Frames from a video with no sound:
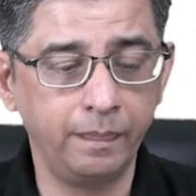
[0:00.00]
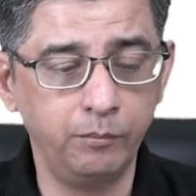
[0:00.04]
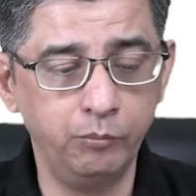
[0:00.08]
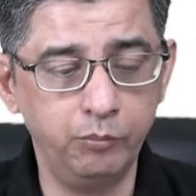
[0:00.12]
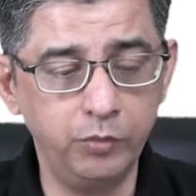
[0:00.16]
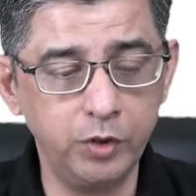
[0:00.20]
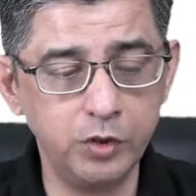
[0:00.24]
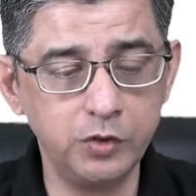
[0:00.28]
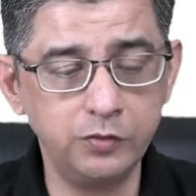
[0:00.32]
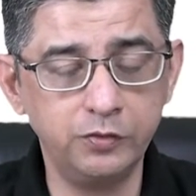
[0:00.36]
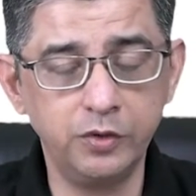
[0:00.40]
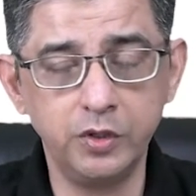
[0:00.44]

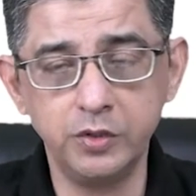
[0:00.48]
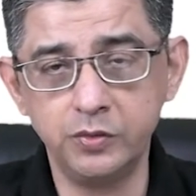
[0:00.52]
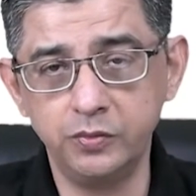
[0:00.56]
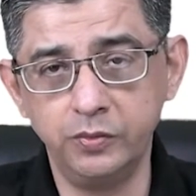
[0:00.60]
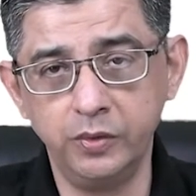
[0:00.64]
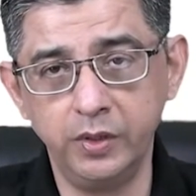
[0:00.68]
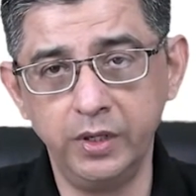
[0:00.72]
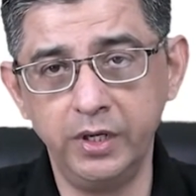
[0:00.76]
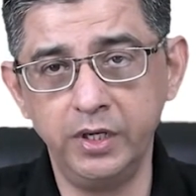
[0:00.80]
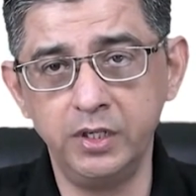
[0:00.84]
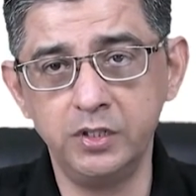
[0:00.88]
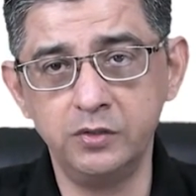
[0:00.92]

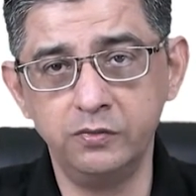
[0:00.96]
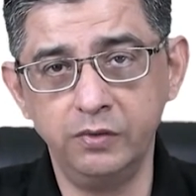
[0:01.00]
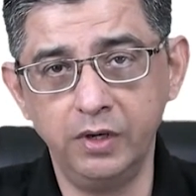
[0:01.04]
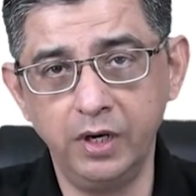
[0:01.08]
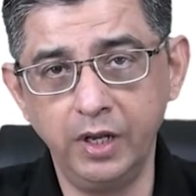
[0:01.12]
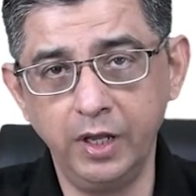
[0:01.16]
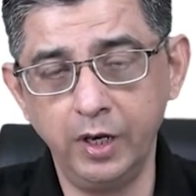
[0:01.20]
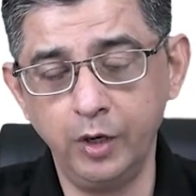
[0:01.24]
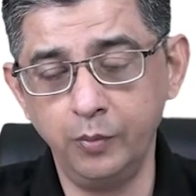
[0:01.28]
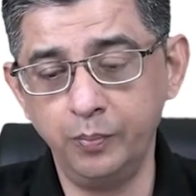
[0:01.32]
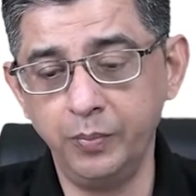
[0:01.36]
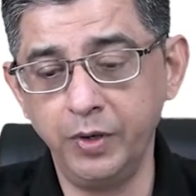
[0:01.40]
bisphosphonates will
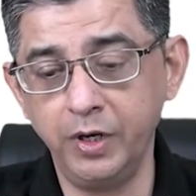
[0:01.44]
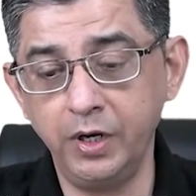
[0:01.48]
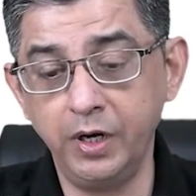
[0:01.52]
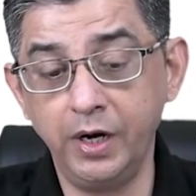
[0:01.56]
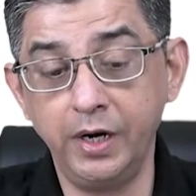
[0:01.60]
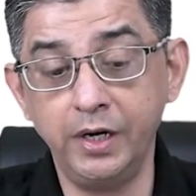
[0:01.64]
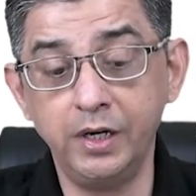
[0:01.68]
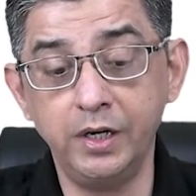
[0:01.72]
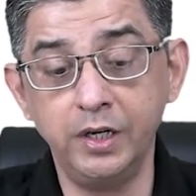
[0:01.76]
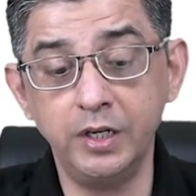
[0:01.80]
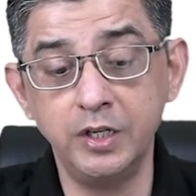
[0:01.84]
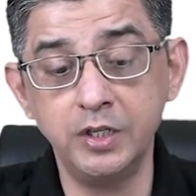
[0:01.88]
help in
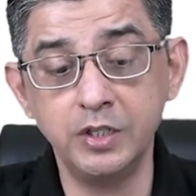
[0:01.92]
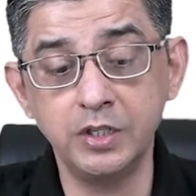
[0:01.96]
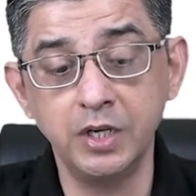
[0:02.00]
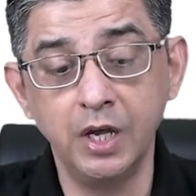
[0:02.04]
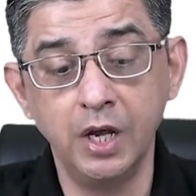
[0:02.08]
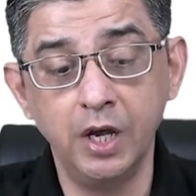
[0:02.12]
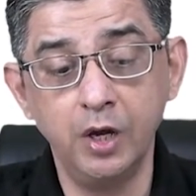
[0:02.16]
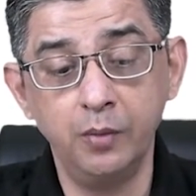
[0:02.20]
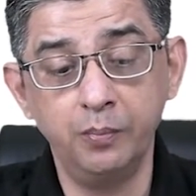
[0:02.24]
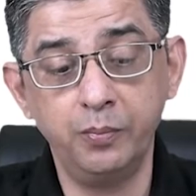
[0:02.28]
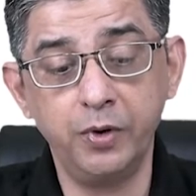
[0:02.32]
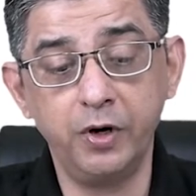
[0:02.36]
at least
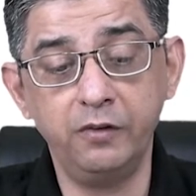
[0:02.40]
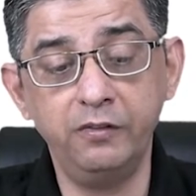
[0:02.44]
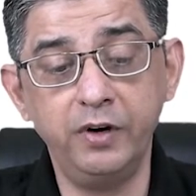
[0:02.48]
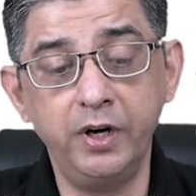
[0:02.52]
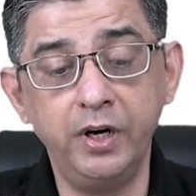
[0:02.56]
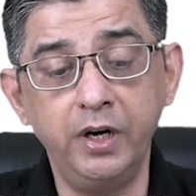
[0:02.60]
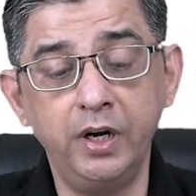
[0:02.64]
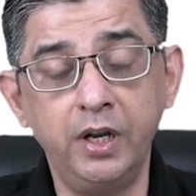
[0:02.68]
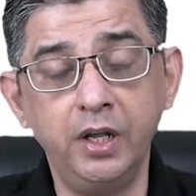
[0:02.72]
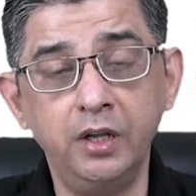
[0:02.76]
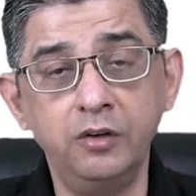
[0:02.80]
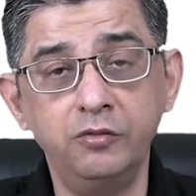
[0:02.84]

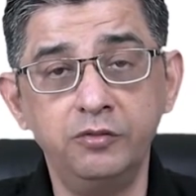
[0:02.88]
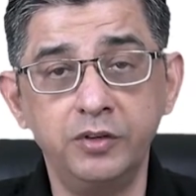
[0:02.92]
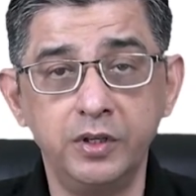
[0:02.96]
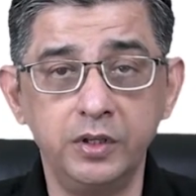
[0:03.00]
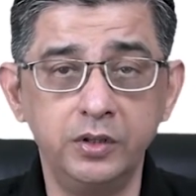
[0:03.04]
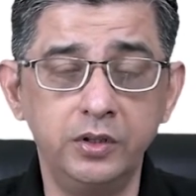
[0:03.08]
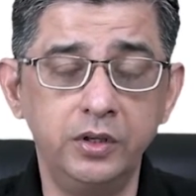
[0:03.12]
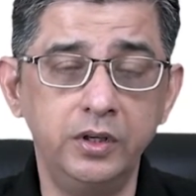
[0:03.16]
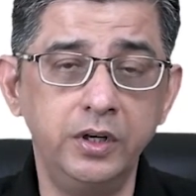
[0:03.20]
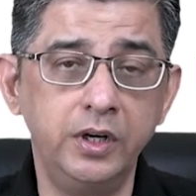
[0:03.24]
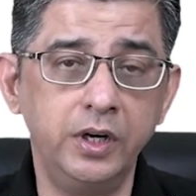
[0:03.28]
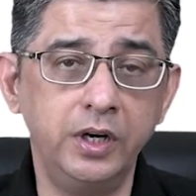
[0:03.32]
preventing
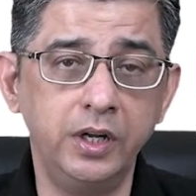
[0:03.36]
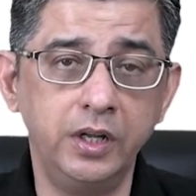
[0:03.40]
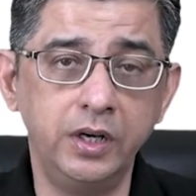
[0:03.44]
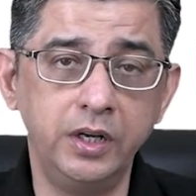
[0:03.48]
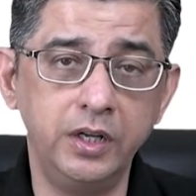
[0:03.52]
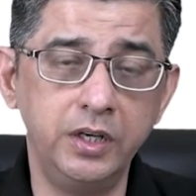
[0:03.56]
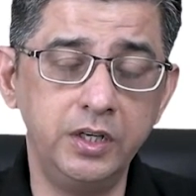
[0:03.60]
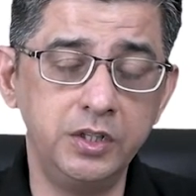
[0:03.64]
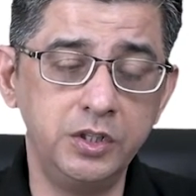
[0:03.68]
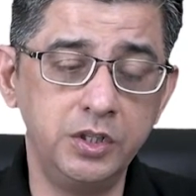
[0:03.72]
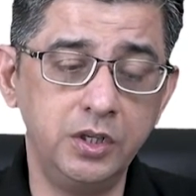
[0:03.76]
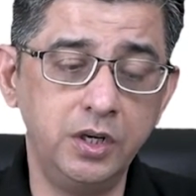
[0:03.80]
further
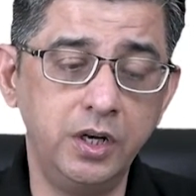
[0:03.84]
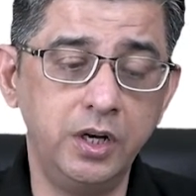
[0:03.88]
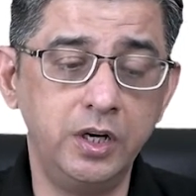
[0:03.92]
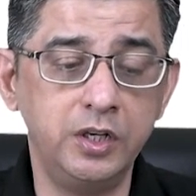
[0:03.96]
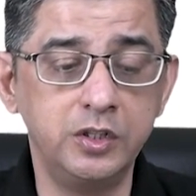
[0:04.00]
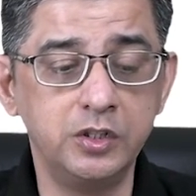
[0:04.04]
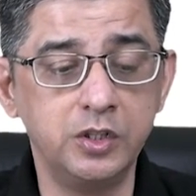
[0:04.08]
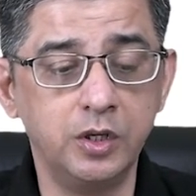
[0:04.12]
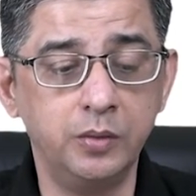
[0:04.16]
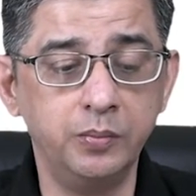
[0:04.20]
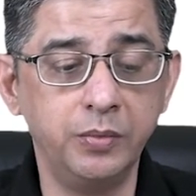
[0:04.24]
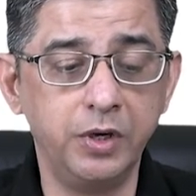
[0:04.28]
deterioration and in
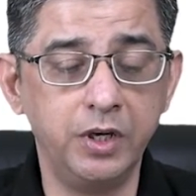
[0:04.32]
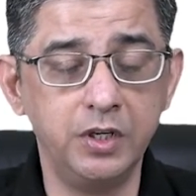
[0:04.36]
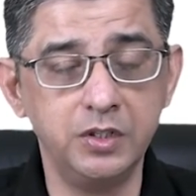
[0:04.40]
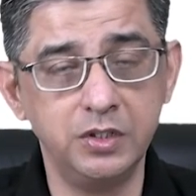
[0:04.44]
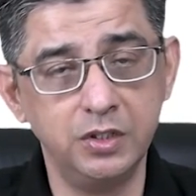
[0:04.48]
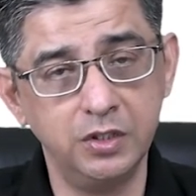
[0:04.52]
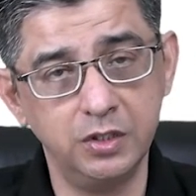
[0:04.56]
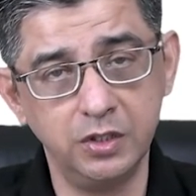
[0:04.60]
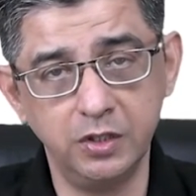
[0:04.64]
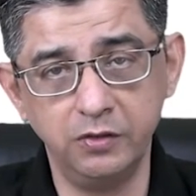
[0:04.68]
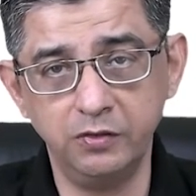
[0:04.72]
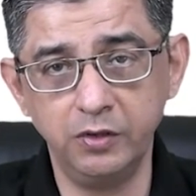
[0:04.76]
some
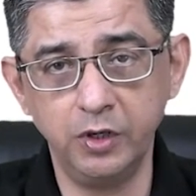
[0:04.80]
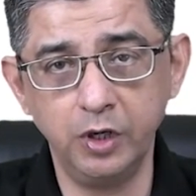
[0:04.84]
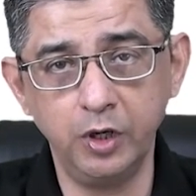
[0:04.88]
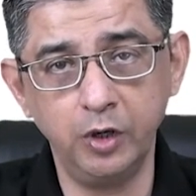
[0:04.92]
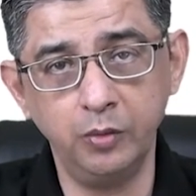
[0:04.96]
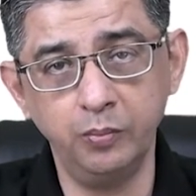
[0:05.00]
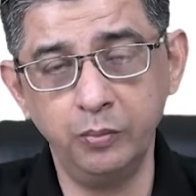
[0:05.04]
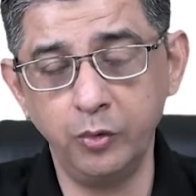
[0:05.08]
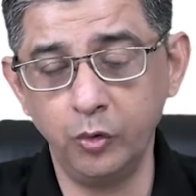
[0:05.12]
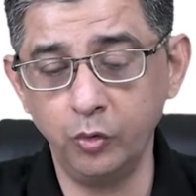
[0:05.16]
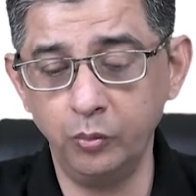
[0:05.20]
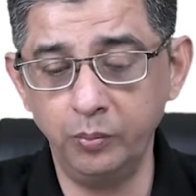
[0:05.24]
cases even an
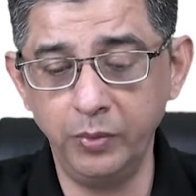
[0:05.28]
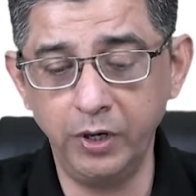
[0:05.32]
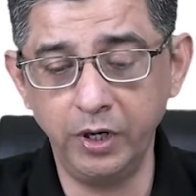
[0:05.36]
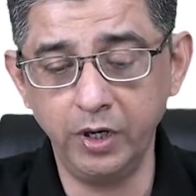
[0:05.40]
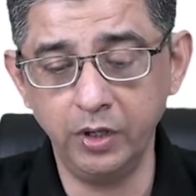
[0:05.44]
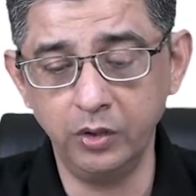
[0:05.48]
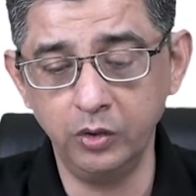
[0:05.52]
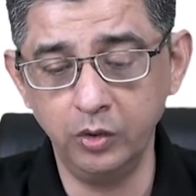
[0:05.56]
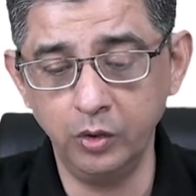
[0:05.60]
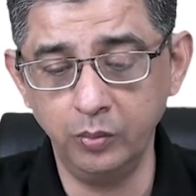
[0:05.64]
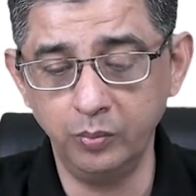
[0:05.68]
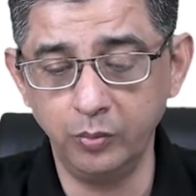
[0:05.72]
improvement
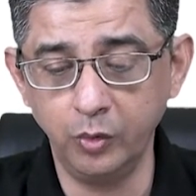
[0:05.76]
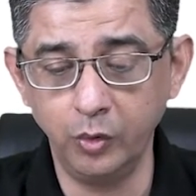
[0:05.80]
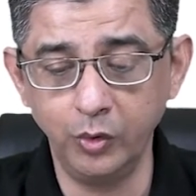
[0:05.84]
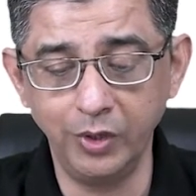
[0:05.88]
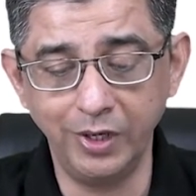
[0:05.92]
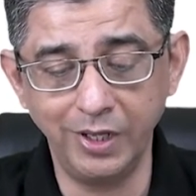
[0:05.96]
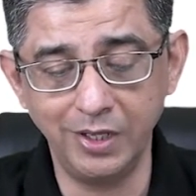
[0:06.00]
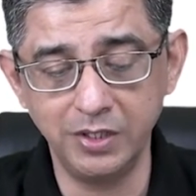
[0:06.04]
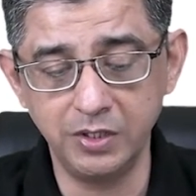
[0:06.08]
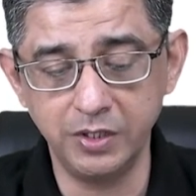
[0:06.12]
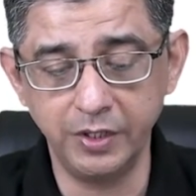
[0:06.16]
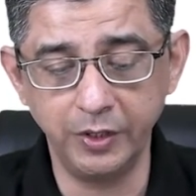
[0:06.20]
in the bone
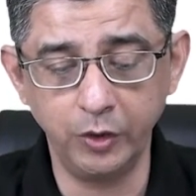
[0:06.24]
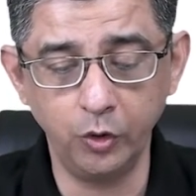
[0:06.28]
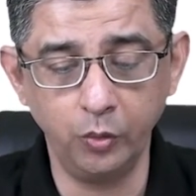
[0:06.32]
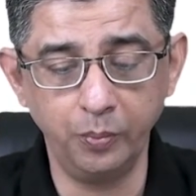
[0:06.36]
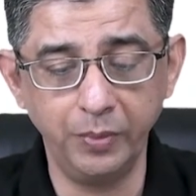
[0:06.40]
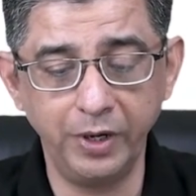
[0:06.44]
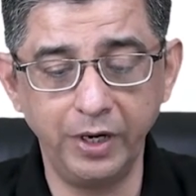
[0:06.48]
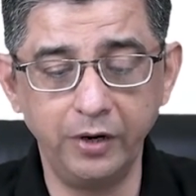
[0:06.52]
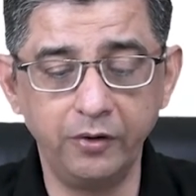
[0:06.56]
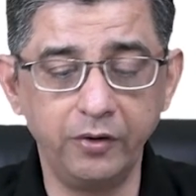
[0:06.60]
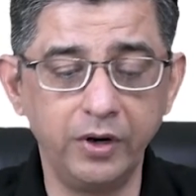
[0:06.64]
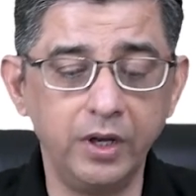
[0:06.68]

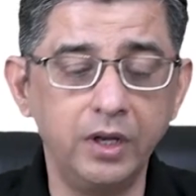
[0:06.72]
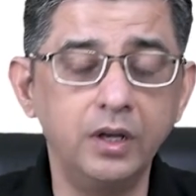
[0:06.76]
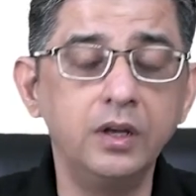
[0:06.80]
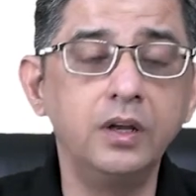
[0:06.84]
densitometry.